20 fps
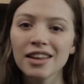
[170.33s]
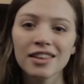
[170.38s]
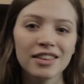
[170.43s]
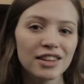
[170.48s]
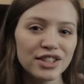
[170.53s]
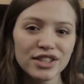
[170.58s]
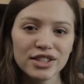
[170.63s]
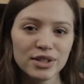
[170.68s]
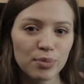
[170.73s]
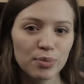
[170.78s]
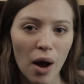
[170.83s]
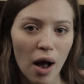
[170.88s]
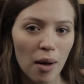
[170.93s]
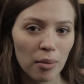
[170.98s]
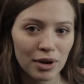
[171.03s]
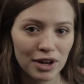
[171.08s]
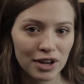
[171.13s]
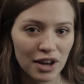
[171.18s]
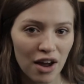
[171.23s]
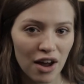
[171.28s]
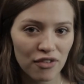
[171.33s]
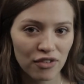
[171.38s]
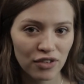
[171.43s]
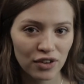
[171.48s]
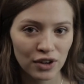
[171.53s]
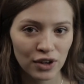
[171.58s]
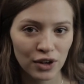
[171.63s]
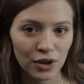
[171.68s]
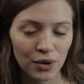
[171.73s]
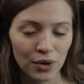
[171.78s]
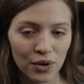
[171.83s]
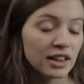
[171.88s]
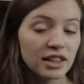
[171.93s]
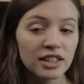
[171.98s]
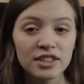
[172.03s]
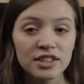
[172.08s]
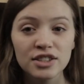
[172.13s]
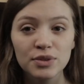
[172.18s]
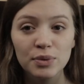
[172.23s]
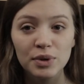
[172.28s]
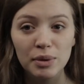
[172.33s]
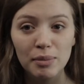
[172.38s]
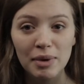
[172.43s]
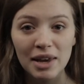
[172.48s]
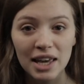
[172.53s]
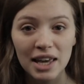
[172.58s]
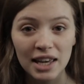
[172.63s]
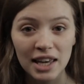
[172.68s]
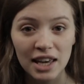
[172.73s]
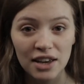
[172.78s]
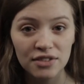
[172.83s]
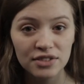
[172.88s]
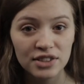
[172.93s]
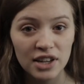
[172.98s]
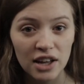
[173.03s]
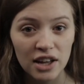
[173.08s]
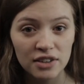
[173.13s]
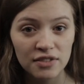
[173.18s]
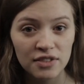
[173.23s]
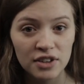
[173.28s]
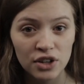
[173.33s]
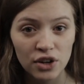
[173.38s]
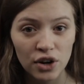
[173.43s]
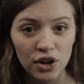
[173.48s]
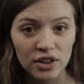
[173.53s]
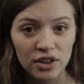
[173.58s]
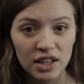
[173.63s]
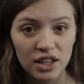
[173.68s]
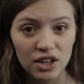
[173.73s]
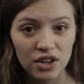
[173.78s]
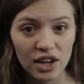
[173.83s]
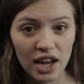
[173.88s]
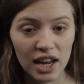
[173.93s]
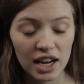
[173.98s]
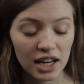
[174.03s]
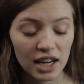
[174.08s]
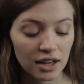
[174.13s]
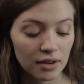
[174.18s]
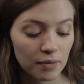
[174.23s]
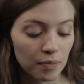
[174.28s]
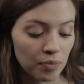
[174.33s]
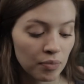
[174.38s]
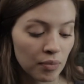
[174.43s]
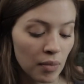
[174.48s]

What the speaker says: this is probably not for you unless you want to make a gift out of the yarn that you're getting.